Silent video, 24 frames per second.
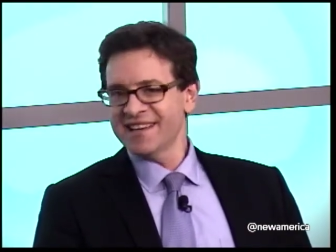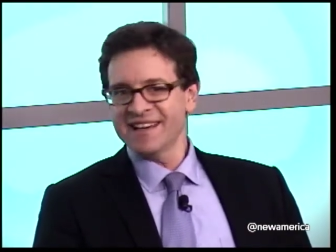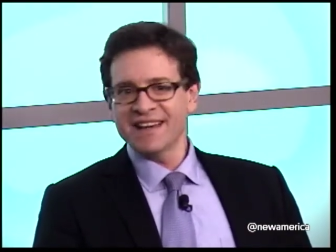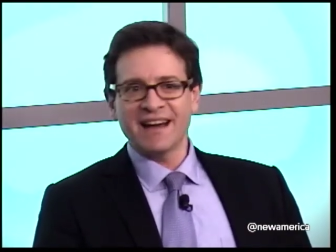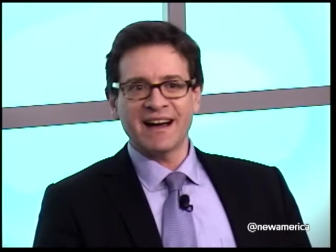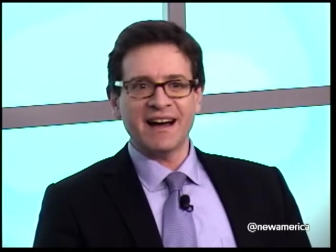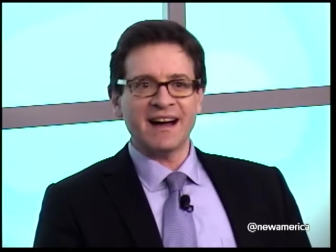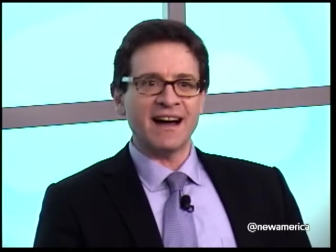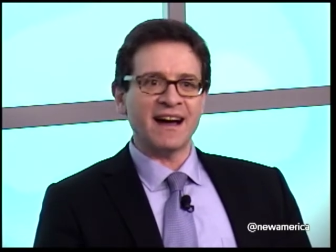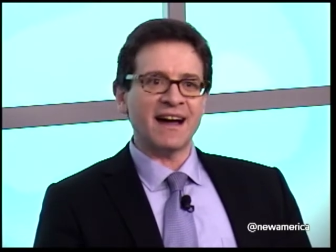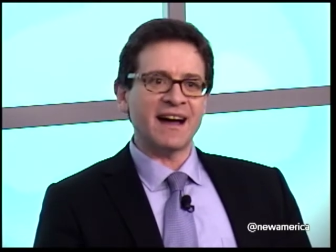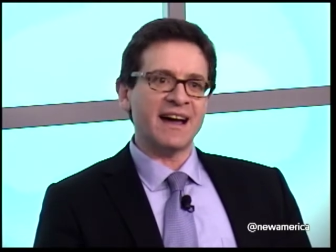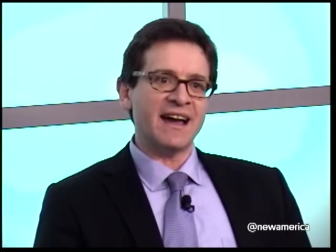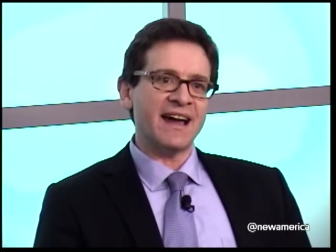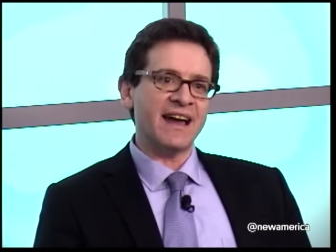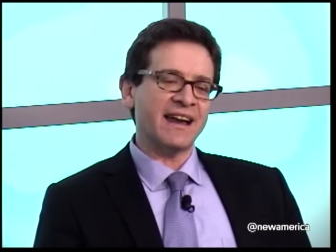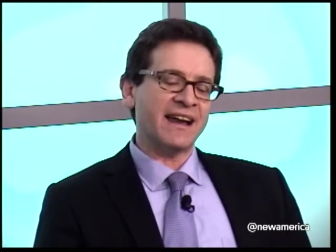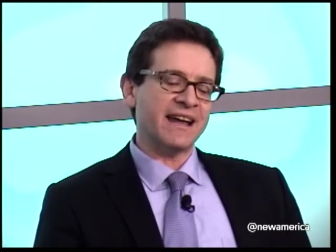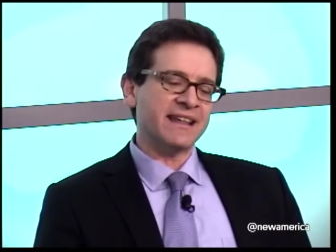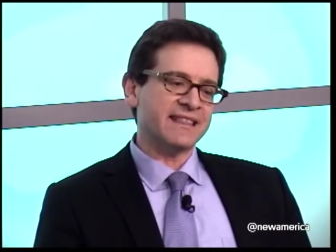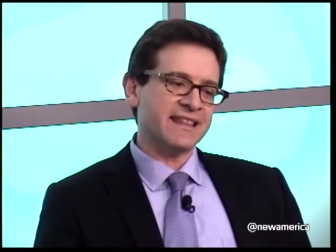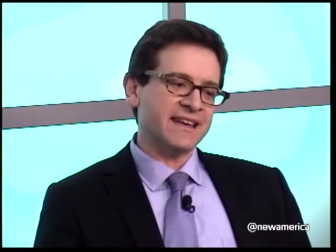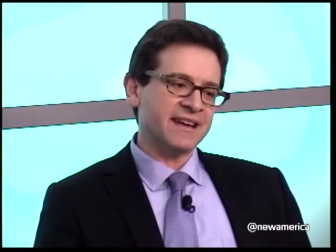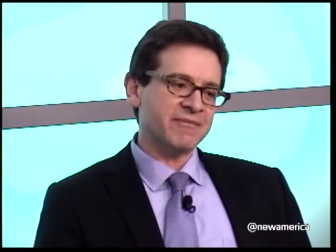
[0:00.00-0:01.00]
And
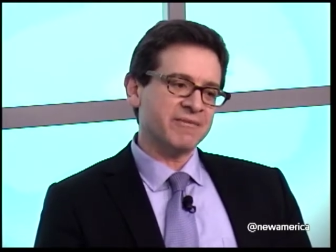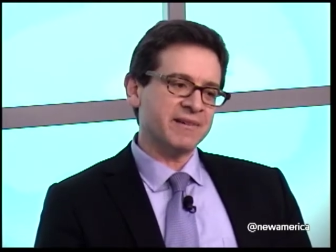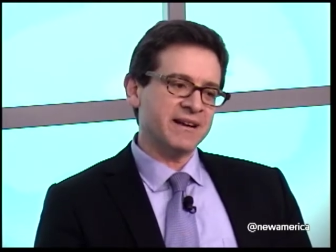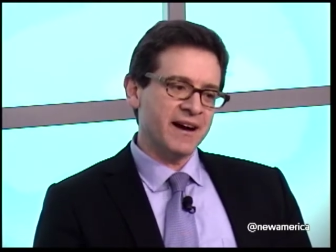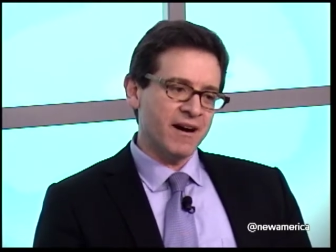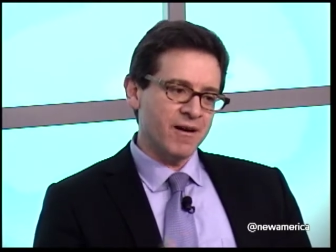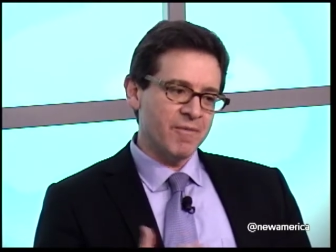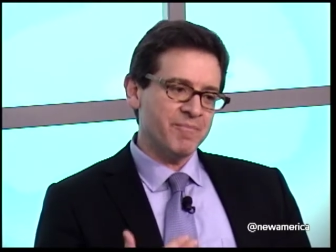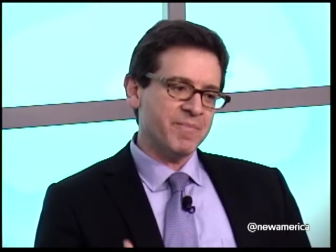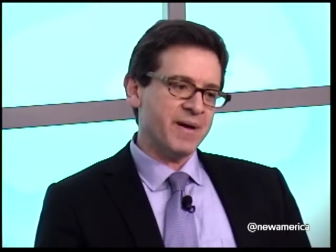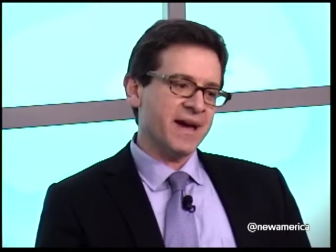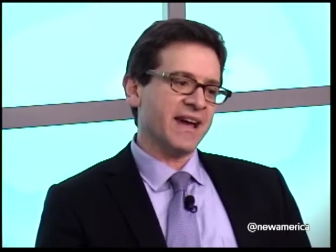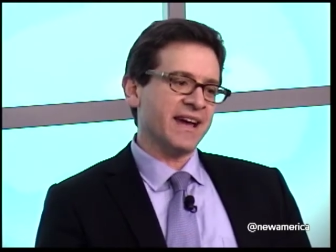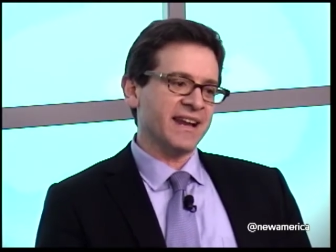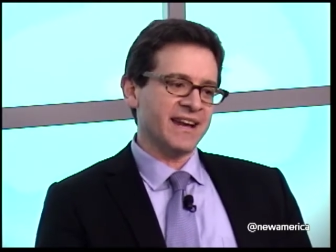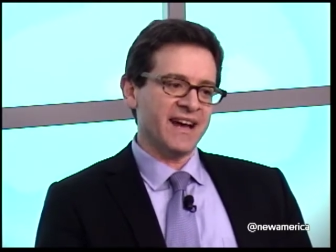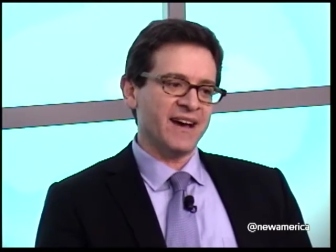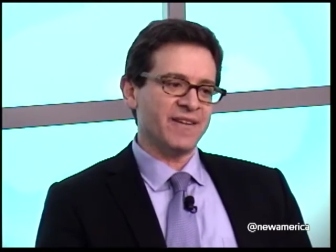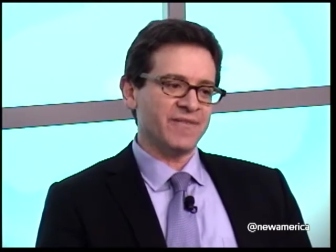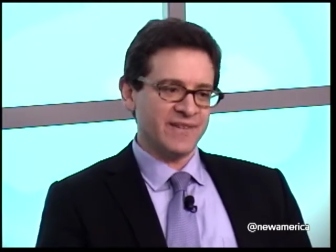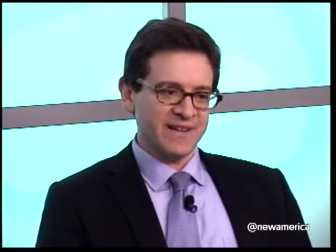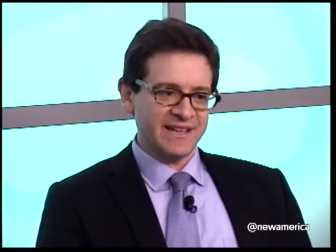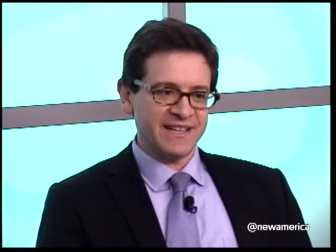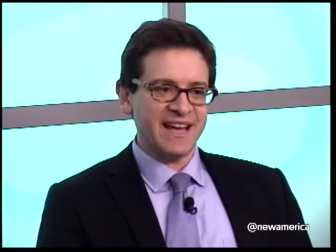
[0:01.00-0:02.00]
I think we don't pay
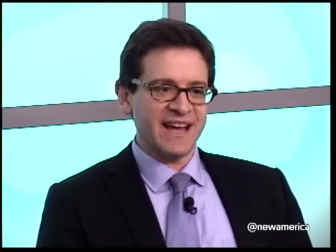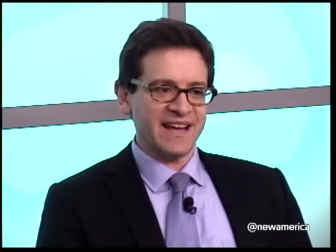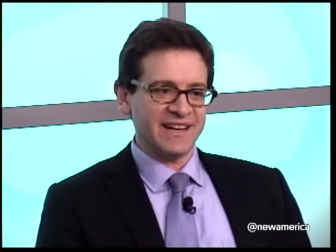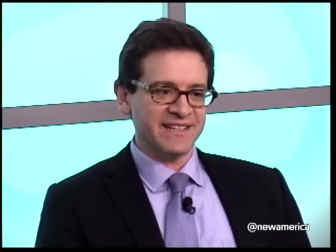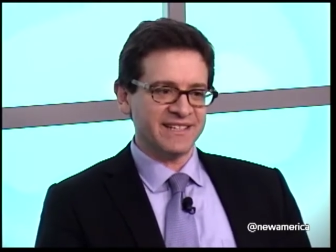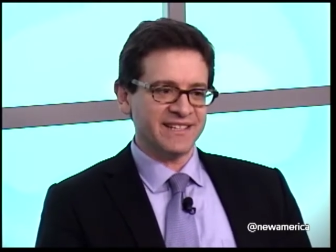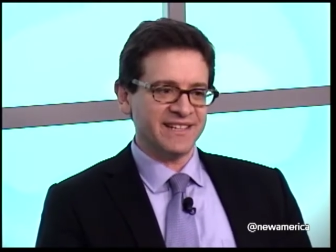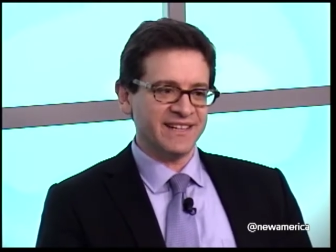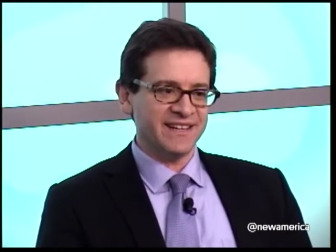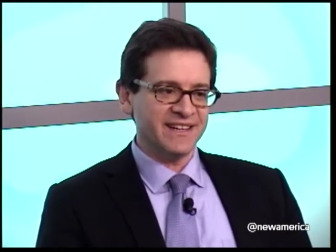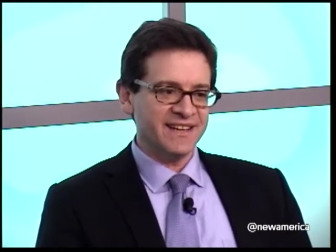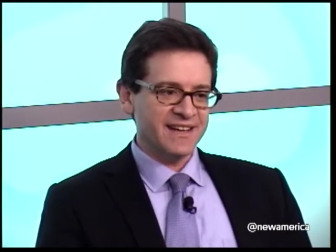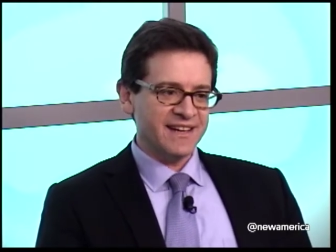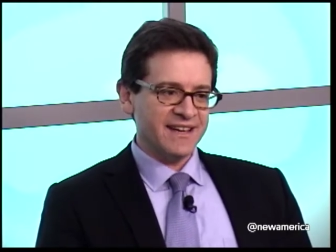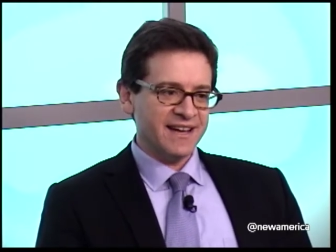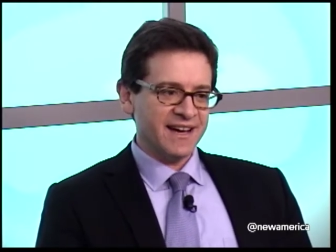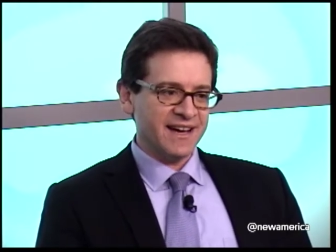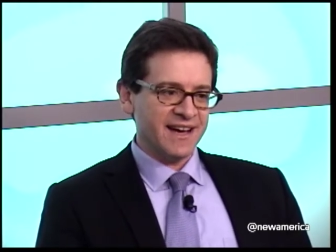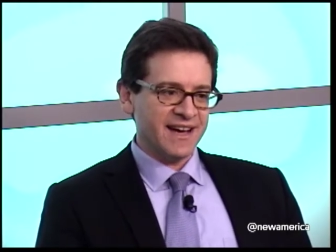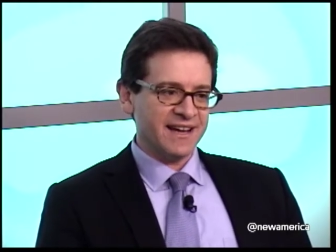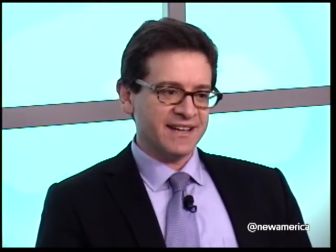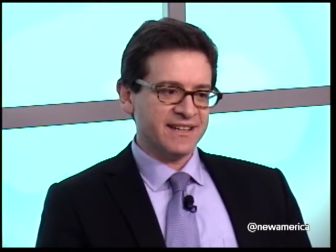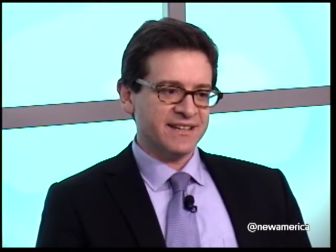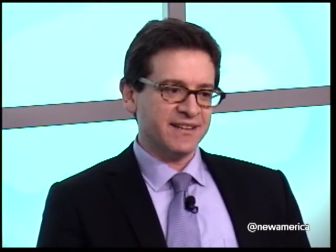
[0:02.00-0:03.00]
enough attention
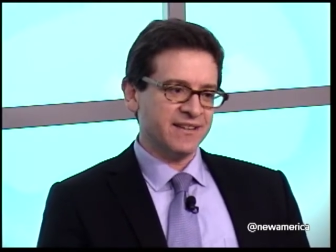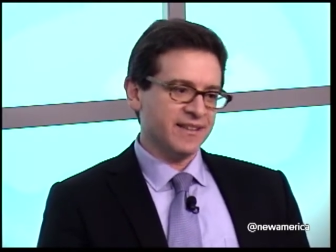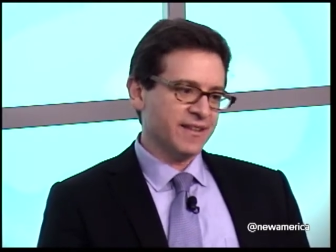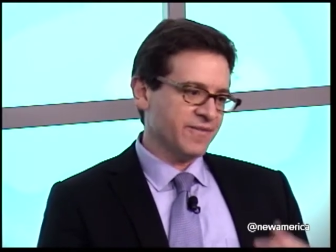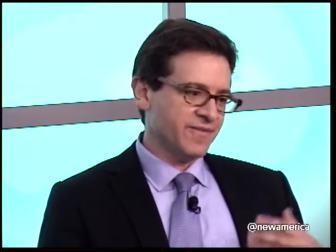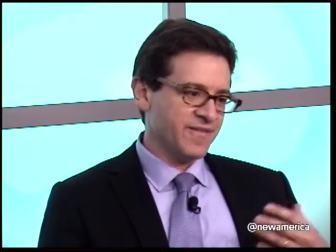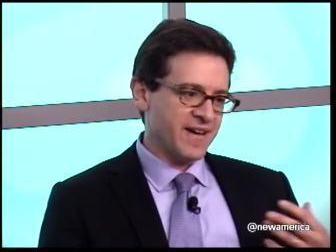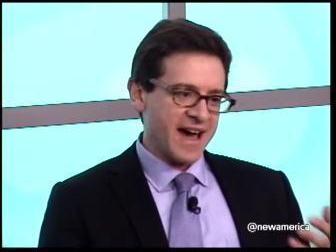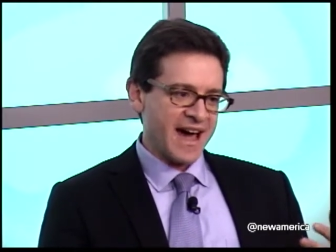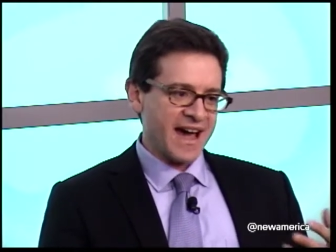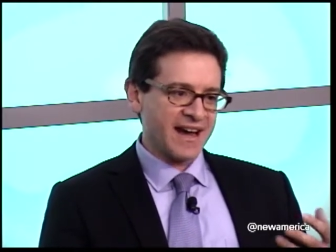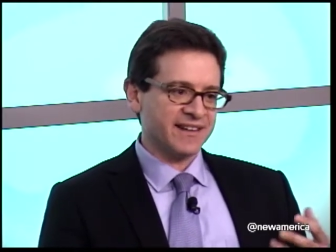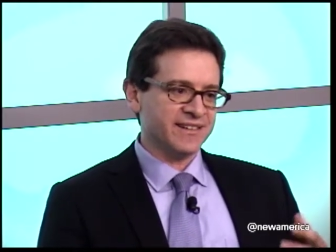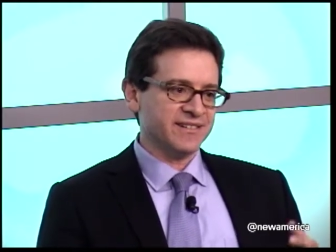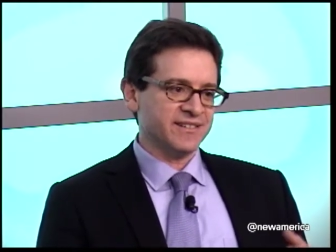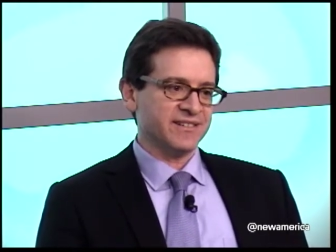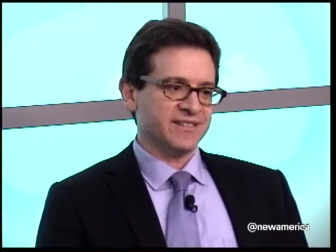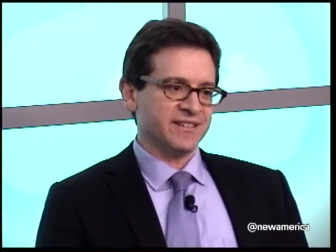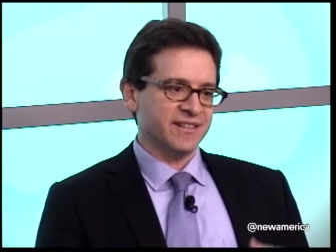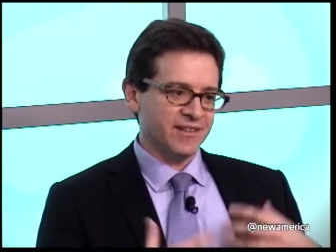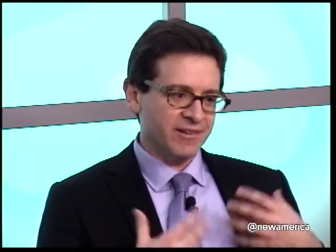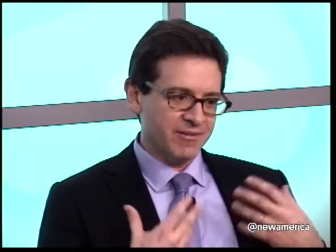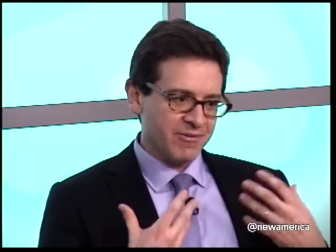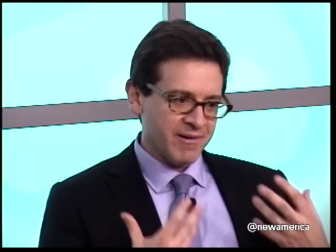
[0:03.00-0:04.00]
to the factors,
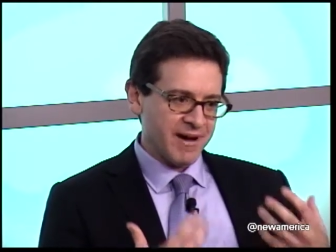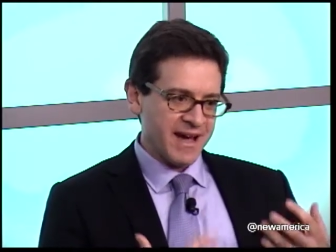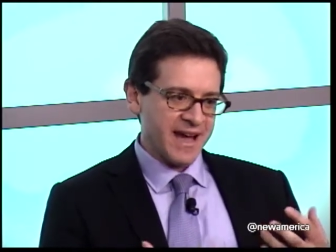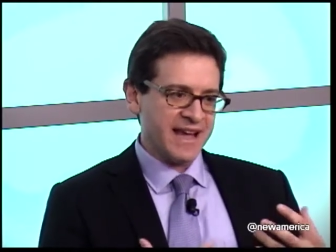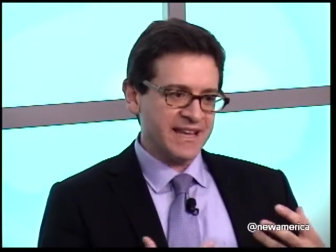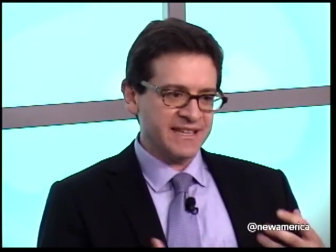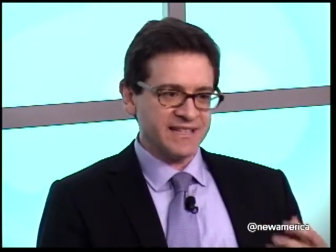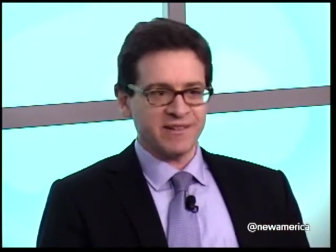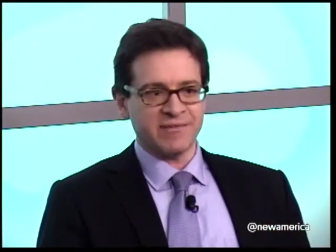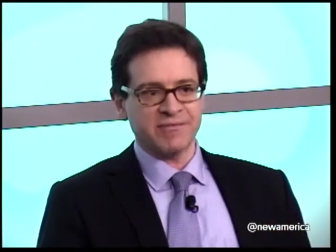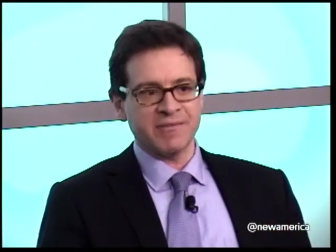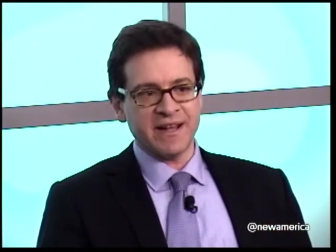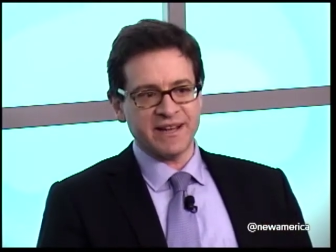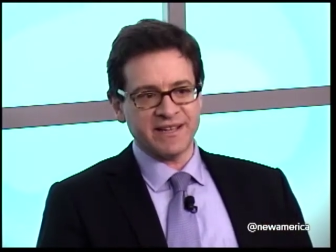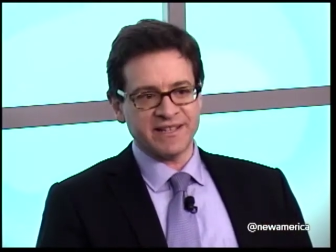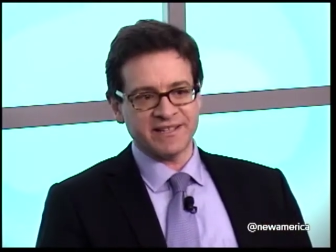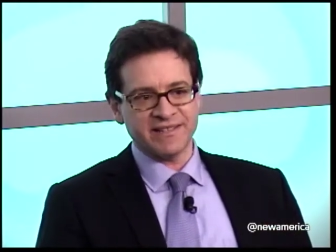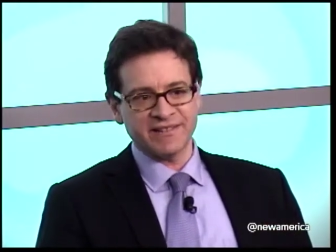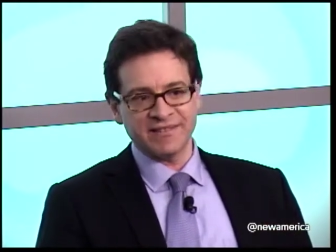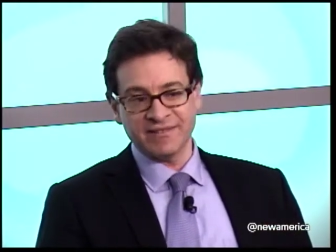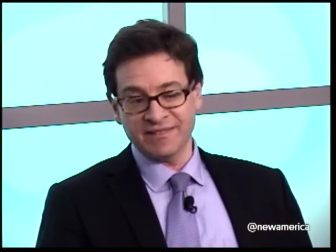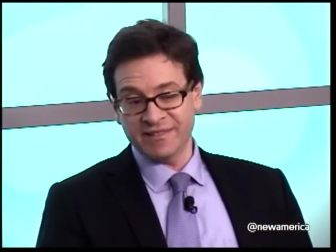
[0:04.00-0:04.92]
to the ways in which